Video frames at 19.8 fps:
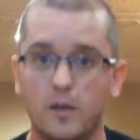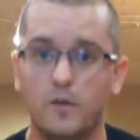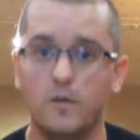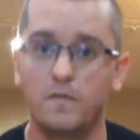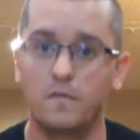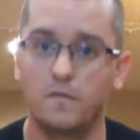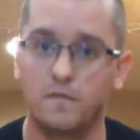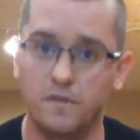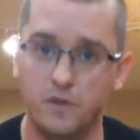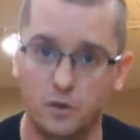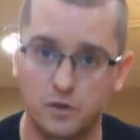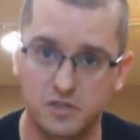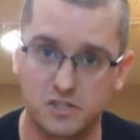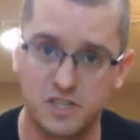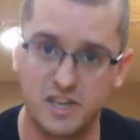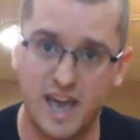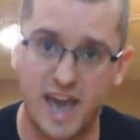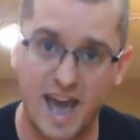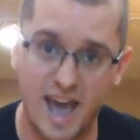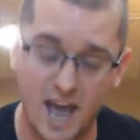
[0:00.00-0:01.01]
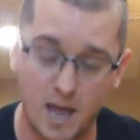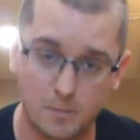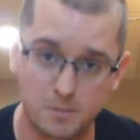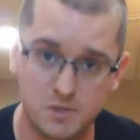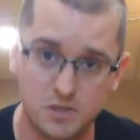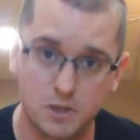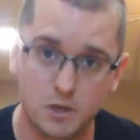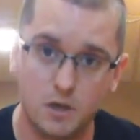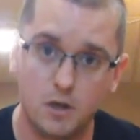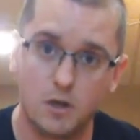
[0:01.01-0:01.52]
feels the abs,
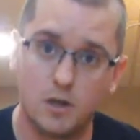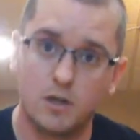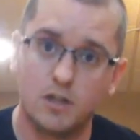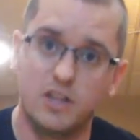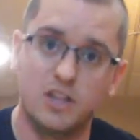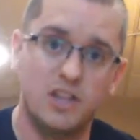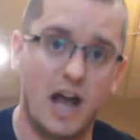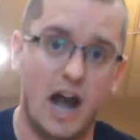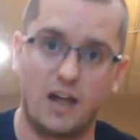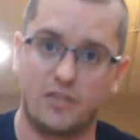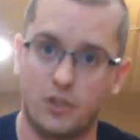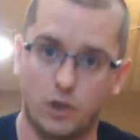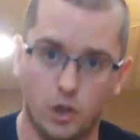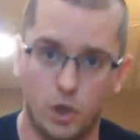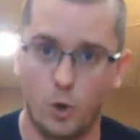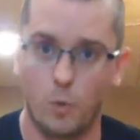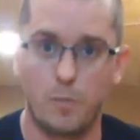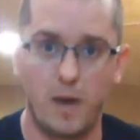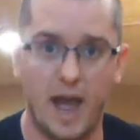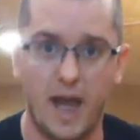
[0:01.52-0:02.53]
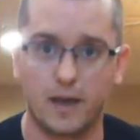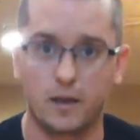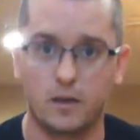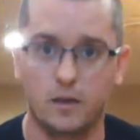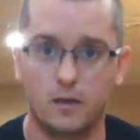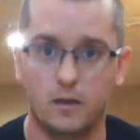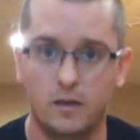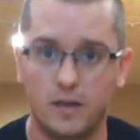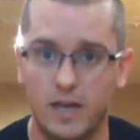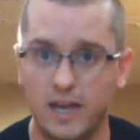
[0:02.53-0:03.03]
not the low back.
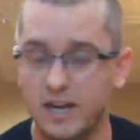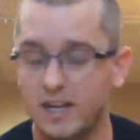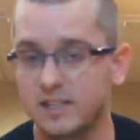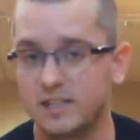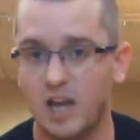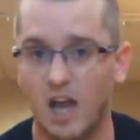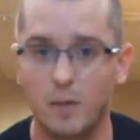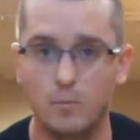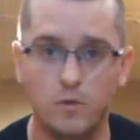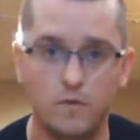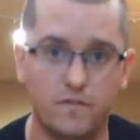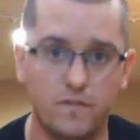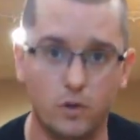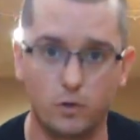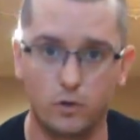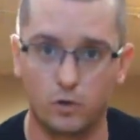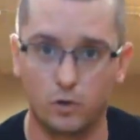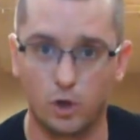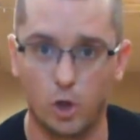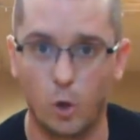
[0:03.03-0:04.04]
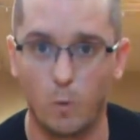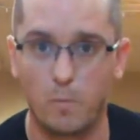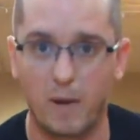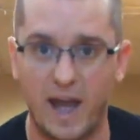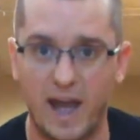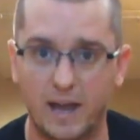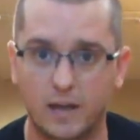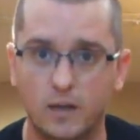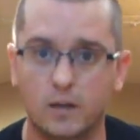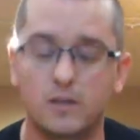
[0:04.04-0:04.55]
Anytime you feel your low
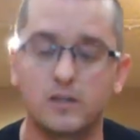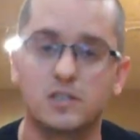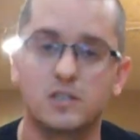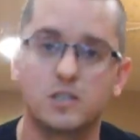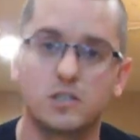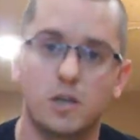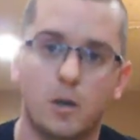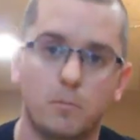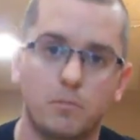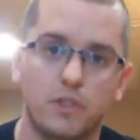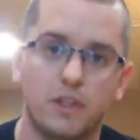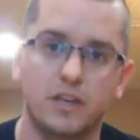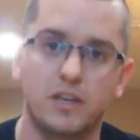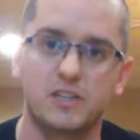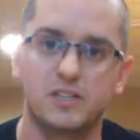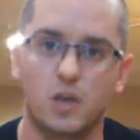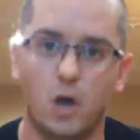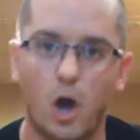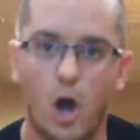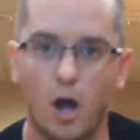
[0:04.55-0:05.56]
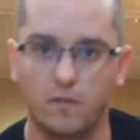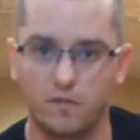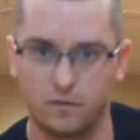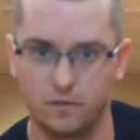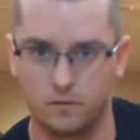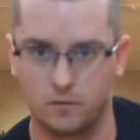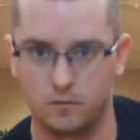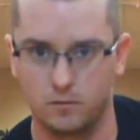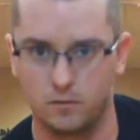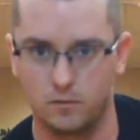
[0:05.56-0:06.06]
back, something is off,
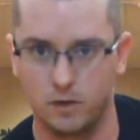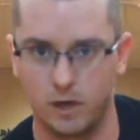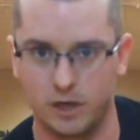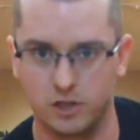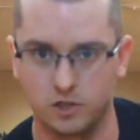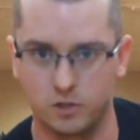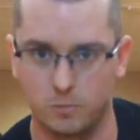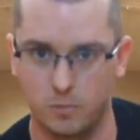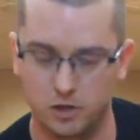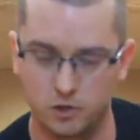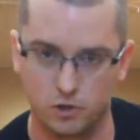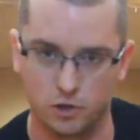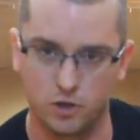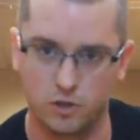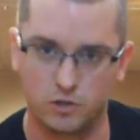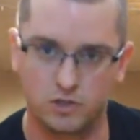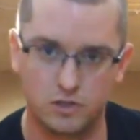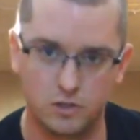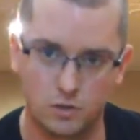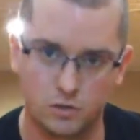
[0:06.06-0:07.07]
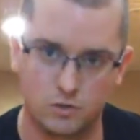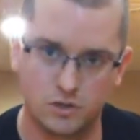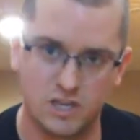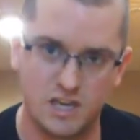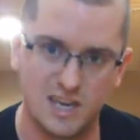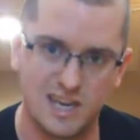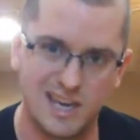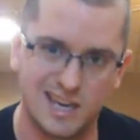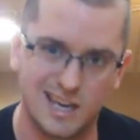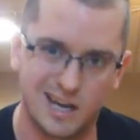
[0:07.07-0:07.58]
okay? So make sure you're
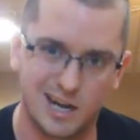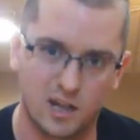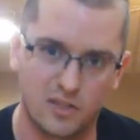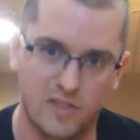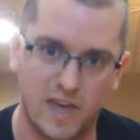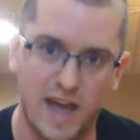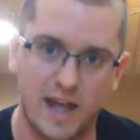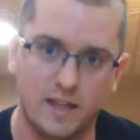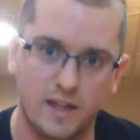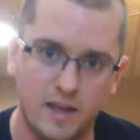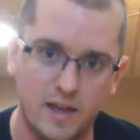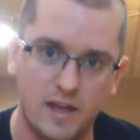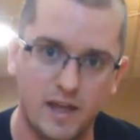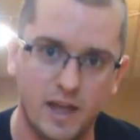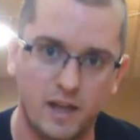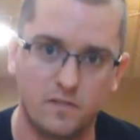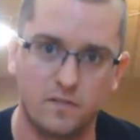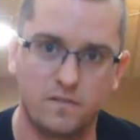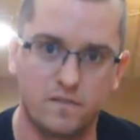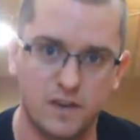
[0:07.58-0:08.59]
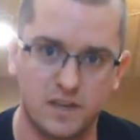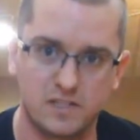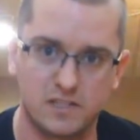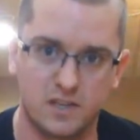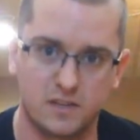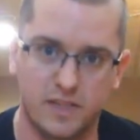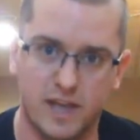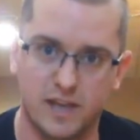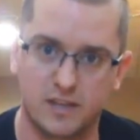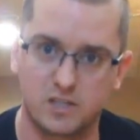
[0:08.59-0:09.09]
keying in on that and fixing
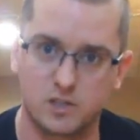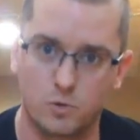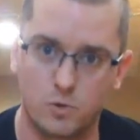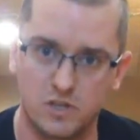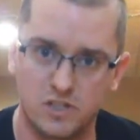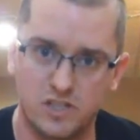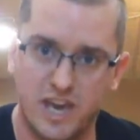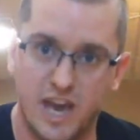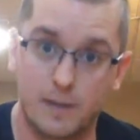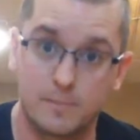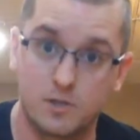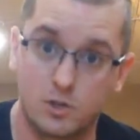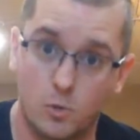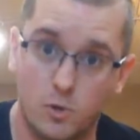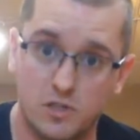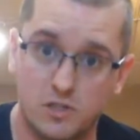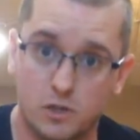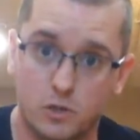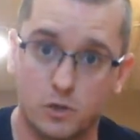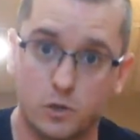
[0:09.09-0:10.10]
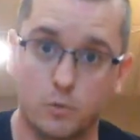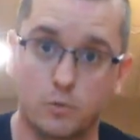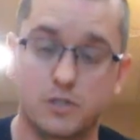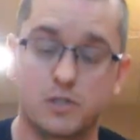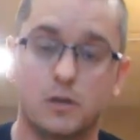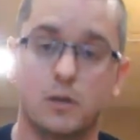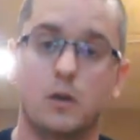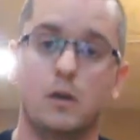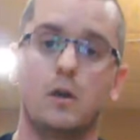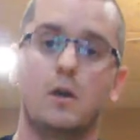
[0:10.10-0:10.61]
that. Squeeze the abs, squeeze the glutes.
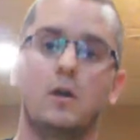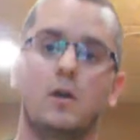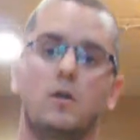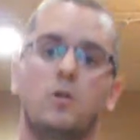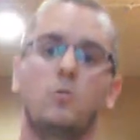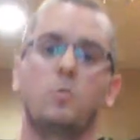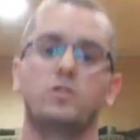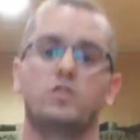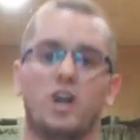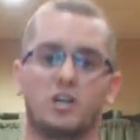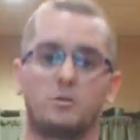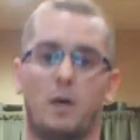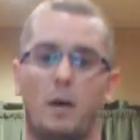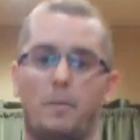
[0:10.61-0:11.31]
We talked about